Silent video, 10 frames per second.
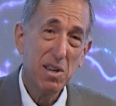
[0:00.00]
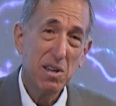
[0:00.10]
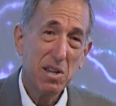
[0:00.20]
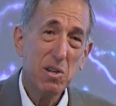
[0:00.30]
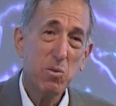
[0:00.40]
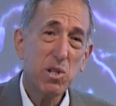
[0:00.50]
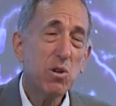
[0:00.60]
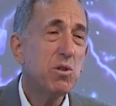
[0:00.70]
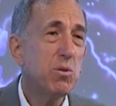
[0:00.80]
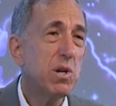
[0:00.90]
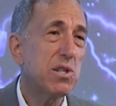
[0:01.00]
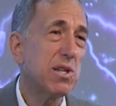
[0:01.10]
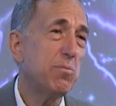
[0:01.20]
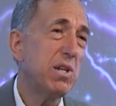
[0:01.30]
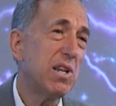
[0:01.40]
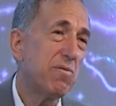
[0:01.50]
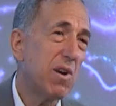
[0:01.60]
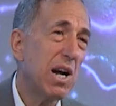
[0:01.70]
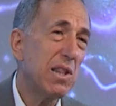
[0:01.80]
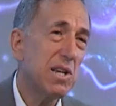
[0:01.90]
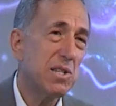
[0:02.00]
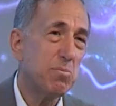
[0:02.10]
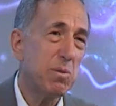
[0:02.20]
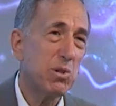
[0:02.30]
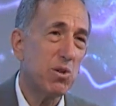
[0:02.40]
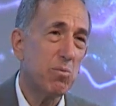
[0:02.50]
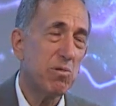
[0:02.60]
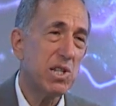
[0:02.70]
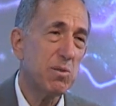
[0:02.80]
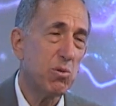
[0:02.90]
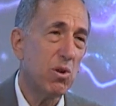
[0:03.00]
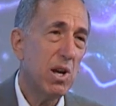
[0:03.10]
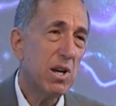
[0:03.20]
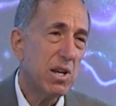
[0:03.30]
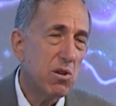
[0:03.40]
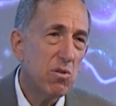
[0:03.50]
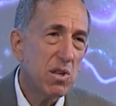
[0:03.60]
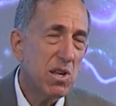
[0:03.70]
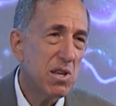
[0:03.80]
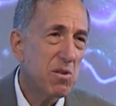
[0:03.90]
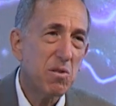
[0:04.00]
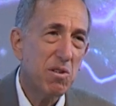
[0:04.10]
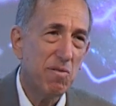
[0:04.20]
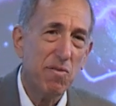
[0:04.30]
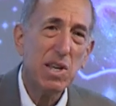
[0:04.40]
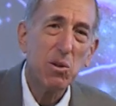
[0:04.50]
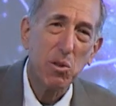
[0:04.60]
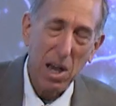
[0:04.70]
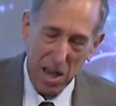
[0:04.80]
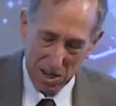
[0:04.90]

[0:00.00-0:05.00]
You know, when you're doing something that violates biblical principle, you could feel that.